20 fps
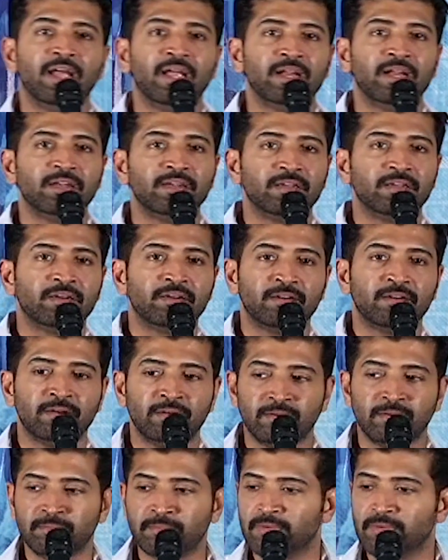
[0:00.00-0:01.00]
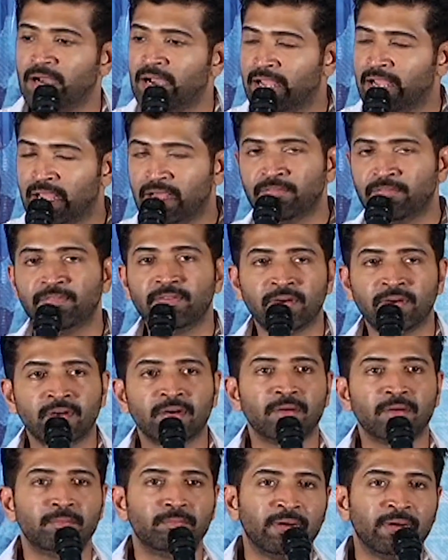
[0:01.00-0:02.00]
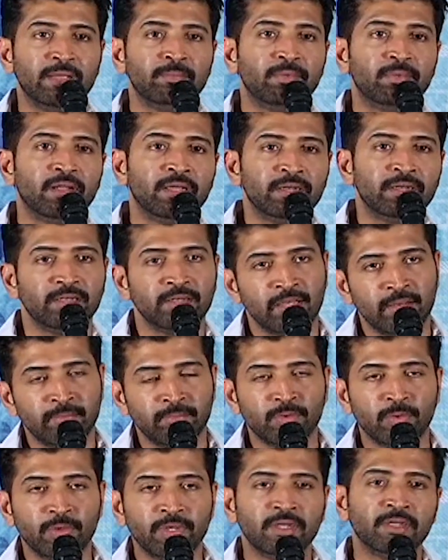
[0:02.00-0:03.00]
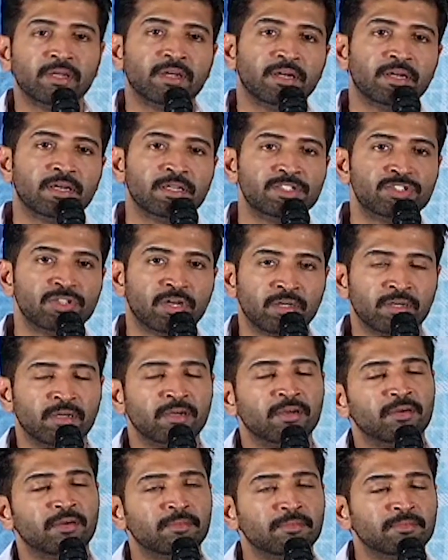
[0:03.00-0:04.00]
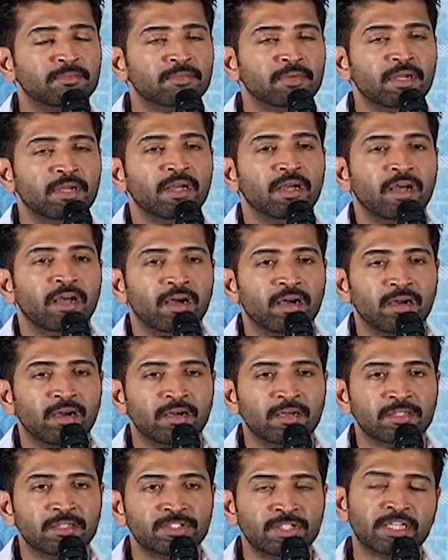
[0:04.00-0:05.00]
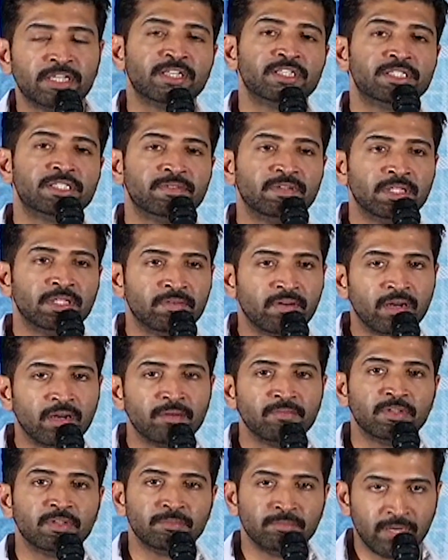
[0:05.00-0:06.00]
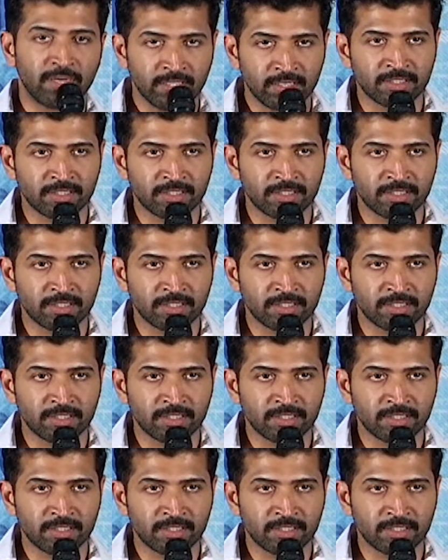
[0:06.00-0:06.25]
and I have a pipeline. I'm doing Chakka Chivandavanam with Mani